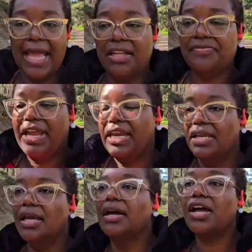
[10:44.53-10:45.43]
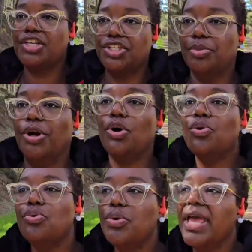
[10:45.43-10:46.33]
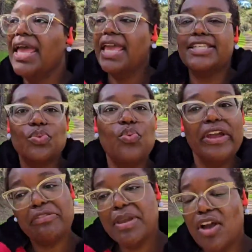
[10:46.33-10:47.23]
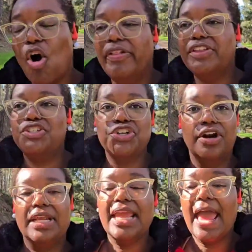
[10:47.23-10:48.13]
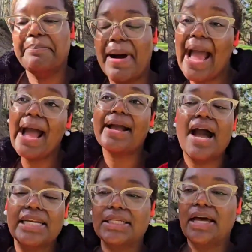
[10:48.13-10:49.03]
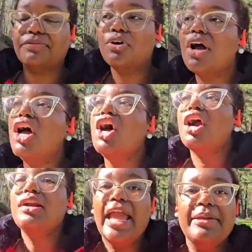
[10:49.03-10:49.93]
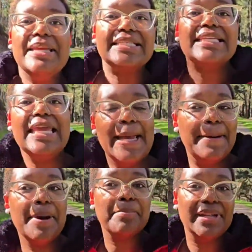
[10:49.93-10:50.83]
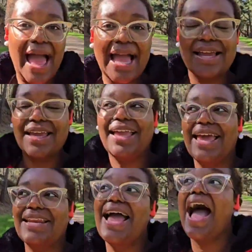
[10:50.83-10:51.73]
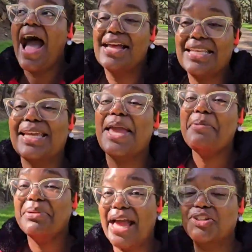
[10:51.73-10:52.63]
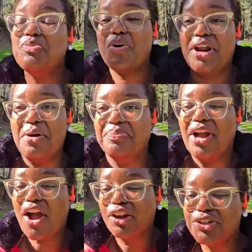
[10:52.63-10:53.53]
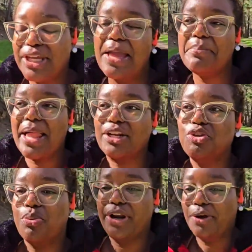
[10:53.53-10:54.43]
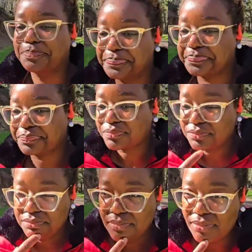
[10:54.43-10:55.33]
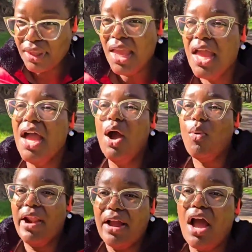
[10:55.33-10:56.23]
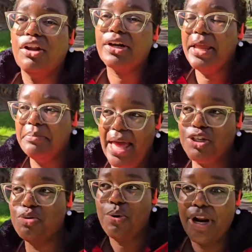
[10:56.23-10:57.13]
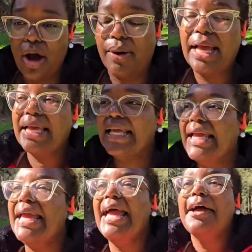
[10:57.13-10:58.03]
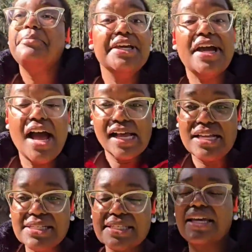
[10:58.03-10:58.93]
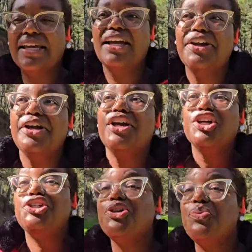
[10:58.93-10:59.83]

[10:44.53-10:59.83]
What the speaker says: elevated customer who is with me on this journey at my iconic level, her name is Kim Black. And I say Kim Black 2.0. I call her Kim Black 2.0. Why do I call her Kim Black 2.0? Because she